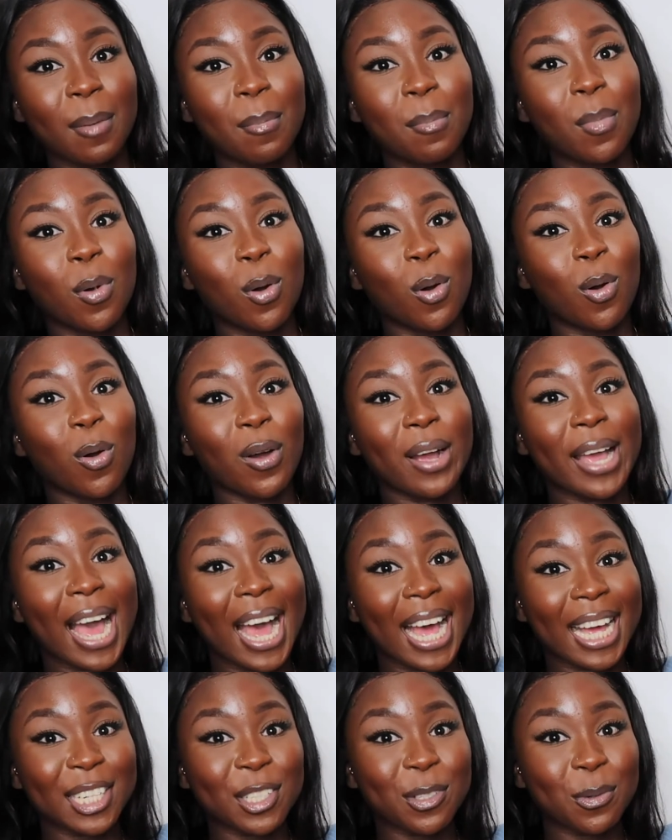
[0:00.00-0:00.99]
more
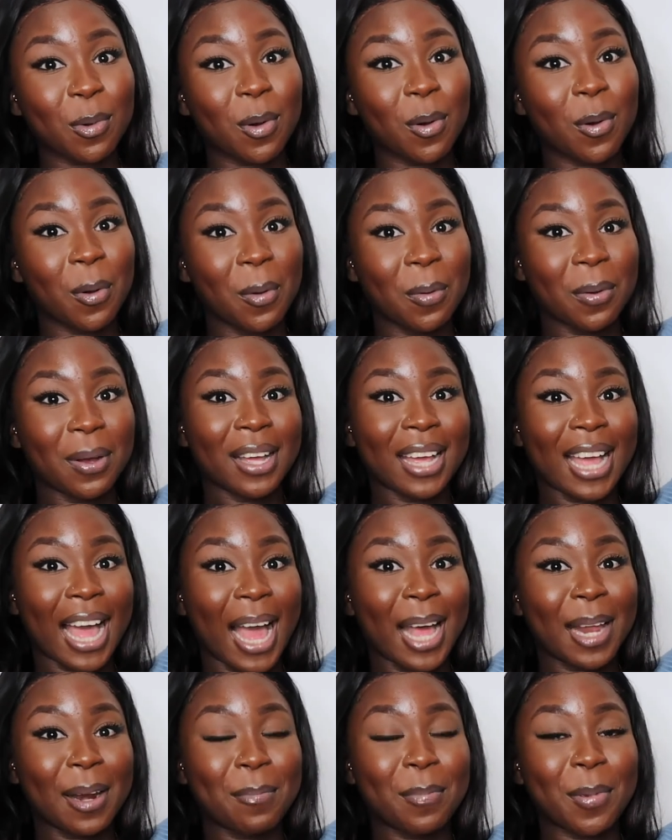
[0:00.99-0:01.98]
casual
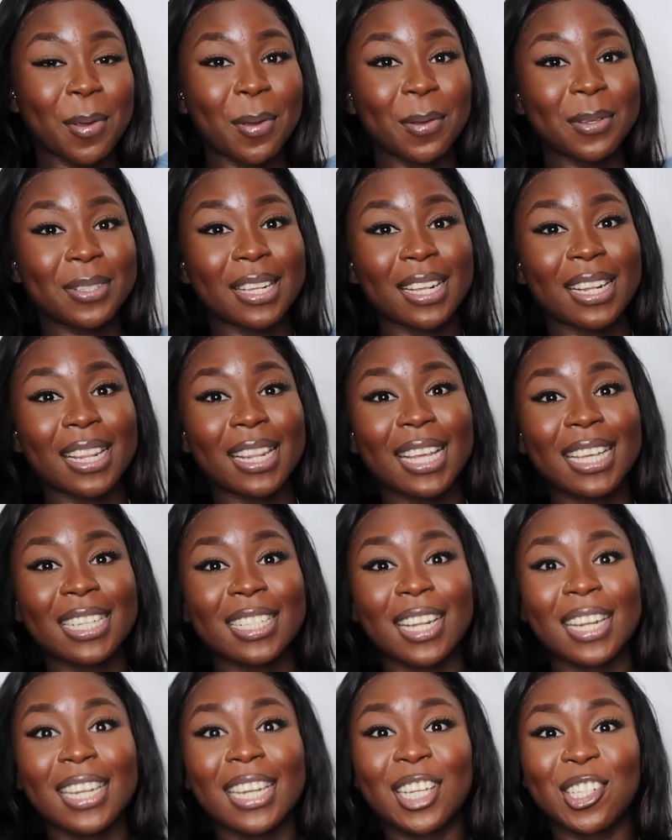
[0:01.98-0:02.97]
kind of boots. And
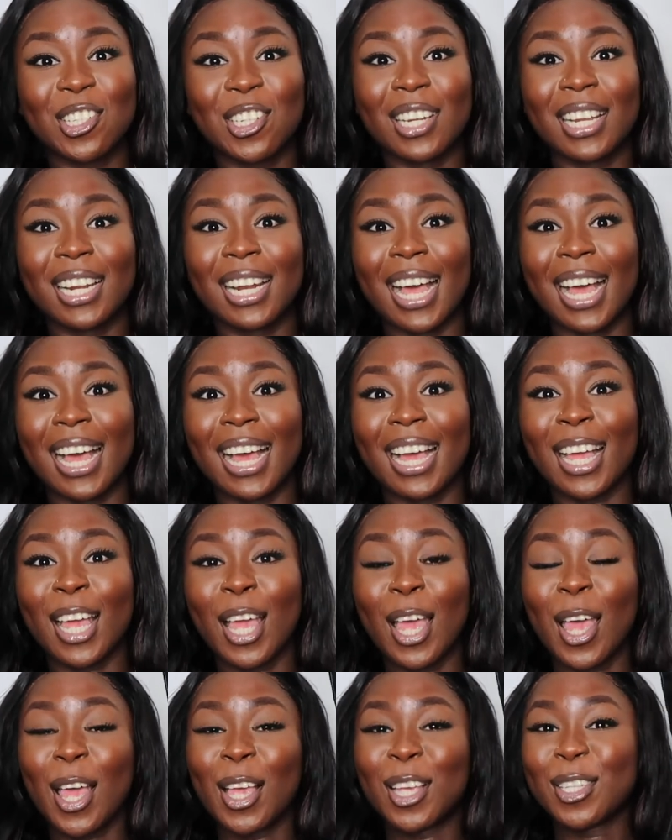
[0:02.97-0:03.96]
these are literally like
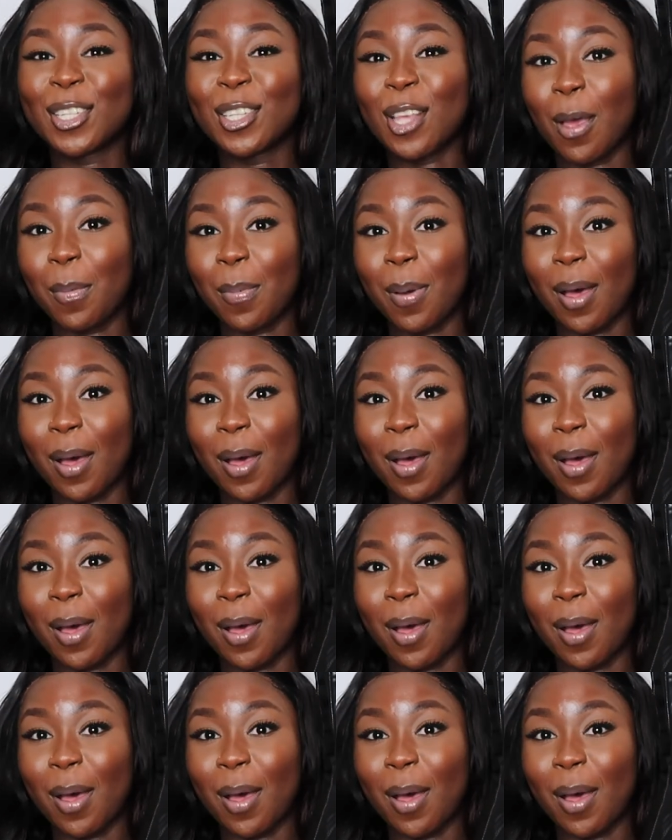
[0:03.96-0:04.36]
so